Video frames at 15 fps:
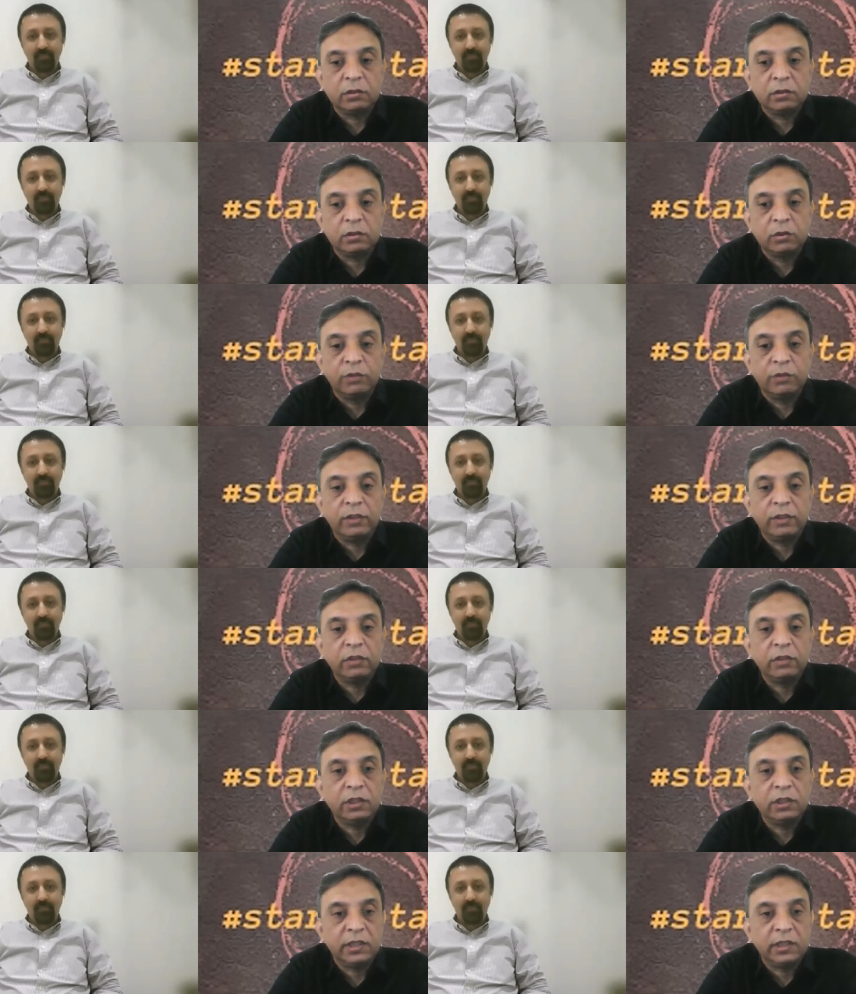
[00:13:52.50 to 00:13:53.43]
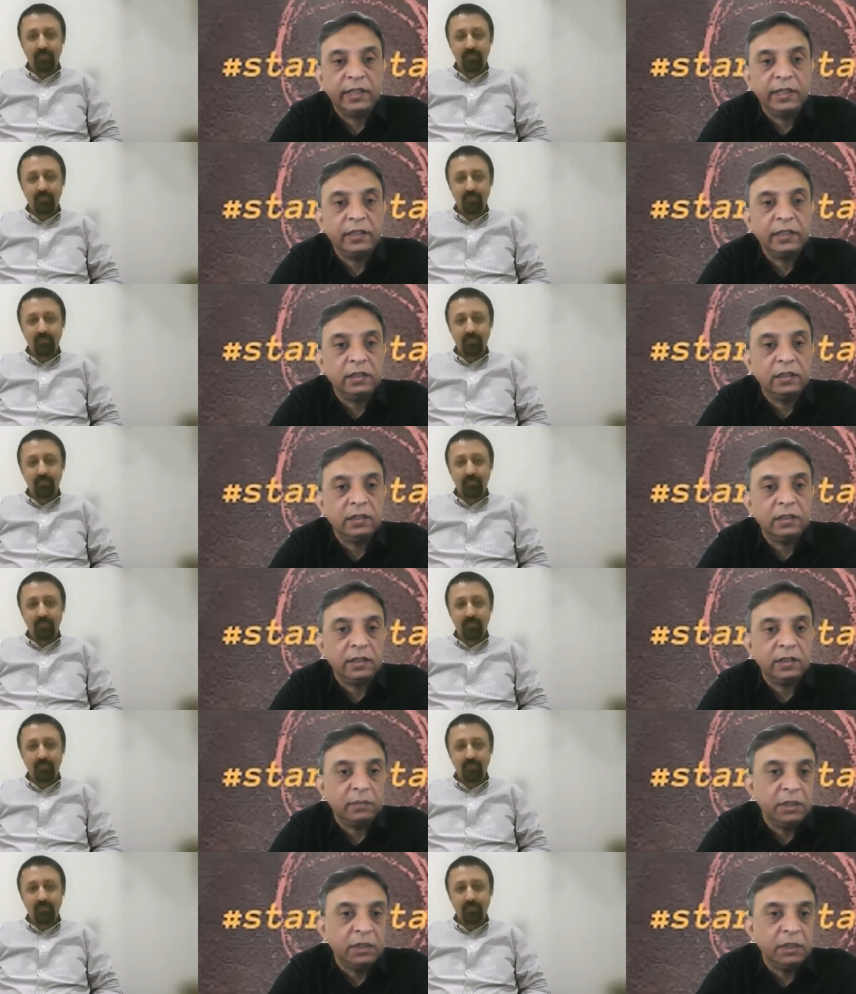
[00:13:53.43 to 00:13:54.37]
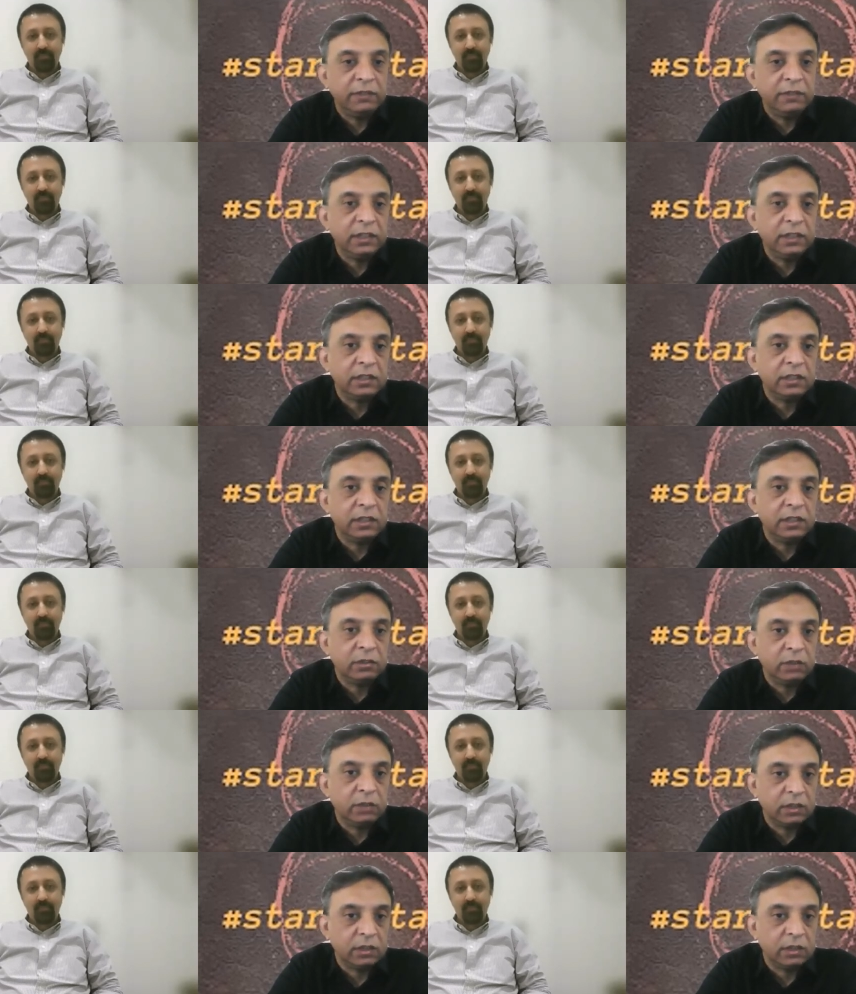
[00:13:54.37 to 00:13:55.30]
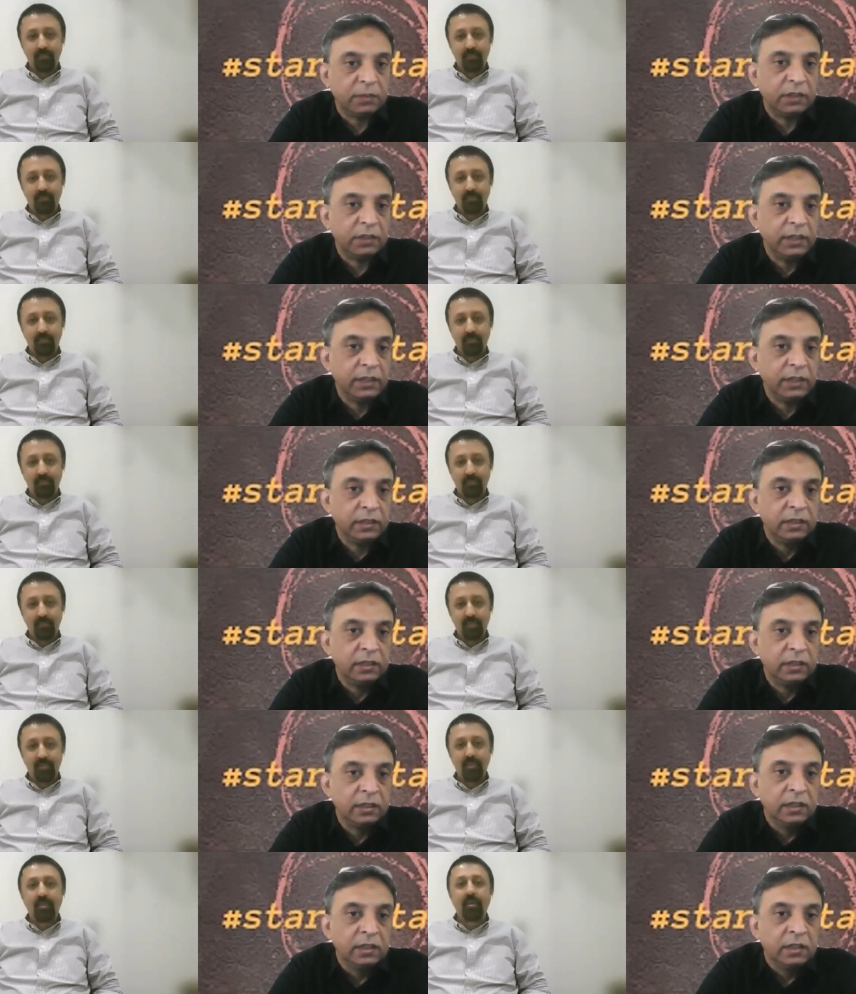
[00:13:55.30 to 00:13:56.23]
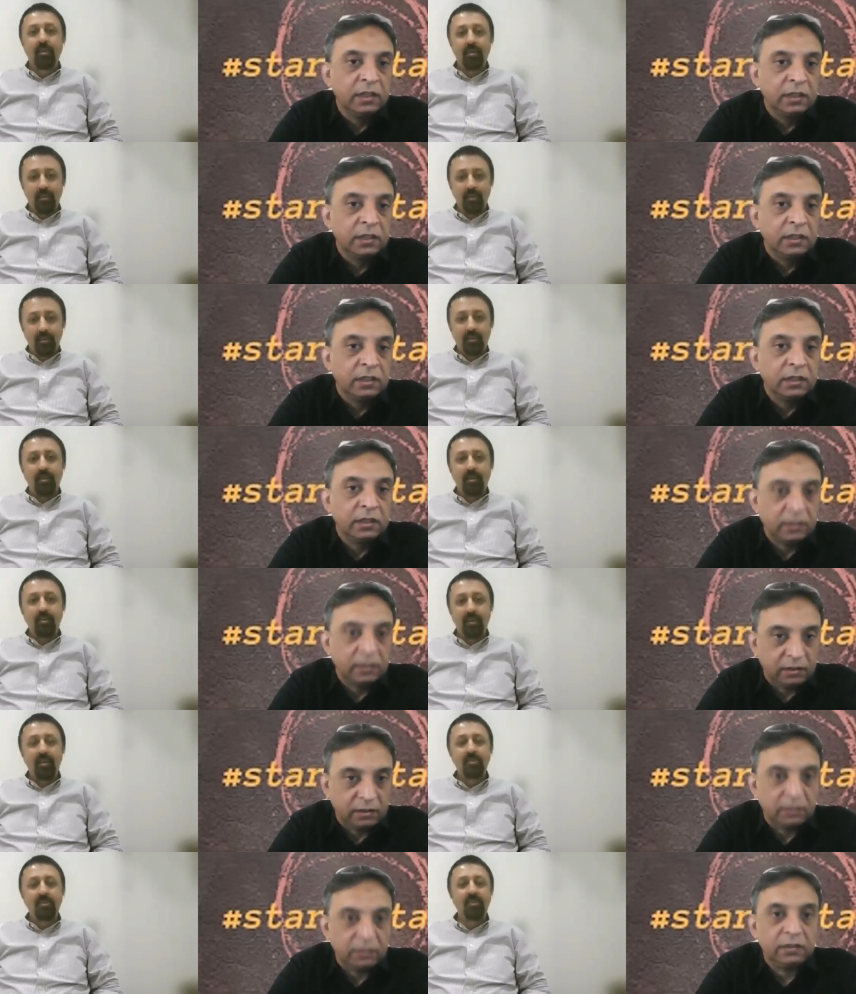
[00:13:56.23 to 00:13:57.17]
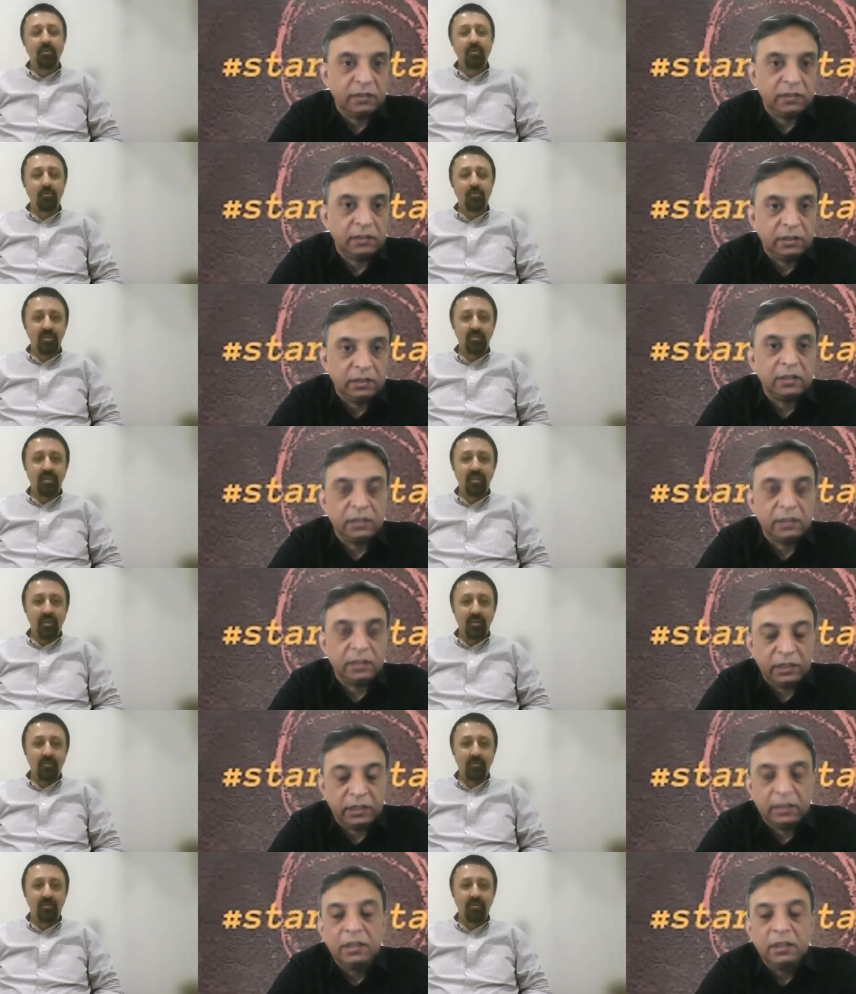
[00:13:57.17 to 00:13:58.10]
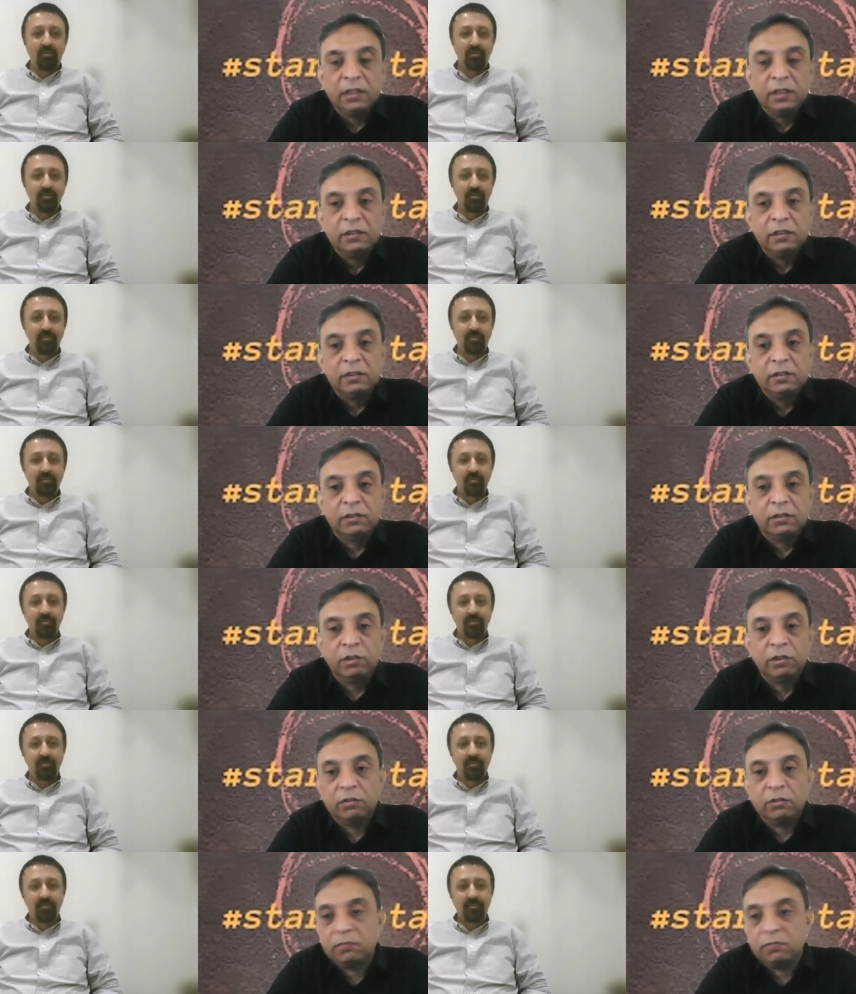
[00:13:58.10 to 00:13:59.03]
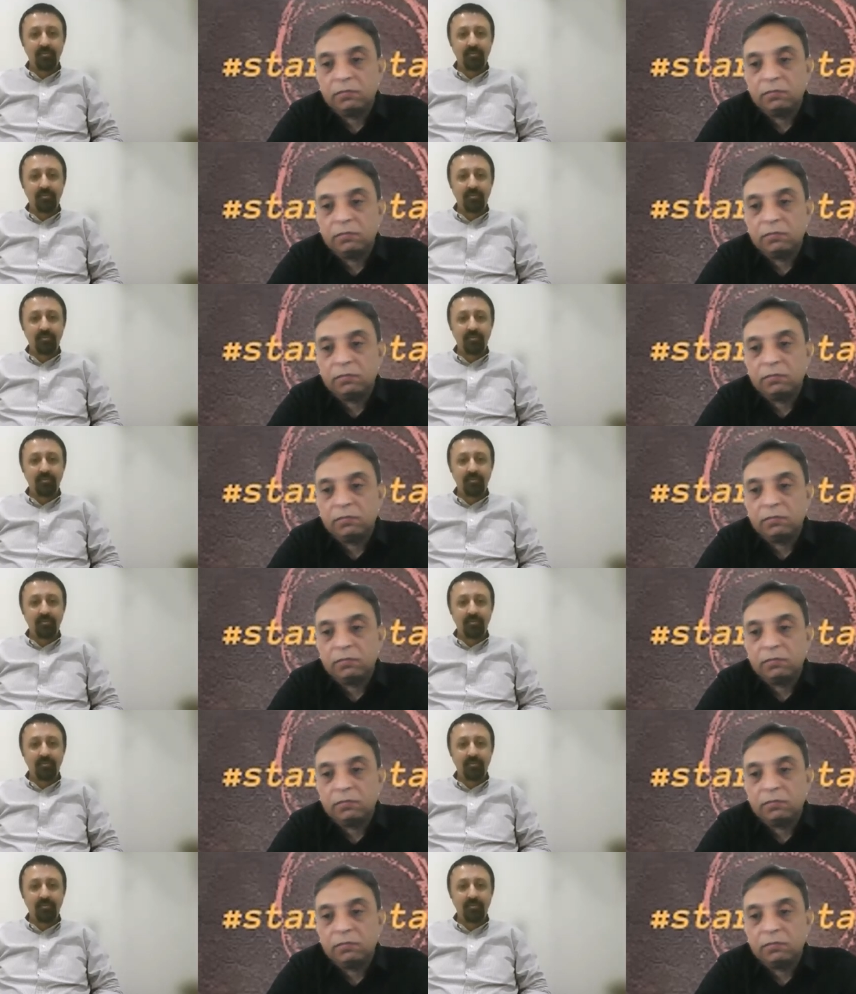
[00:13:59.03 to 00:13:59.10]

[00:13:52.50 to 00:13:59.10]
Speaker 1: co-founder Zain, I believe he's in the US, am I right?
Speaker 2: Yeah, he's in the US right now.
Speaker 1: So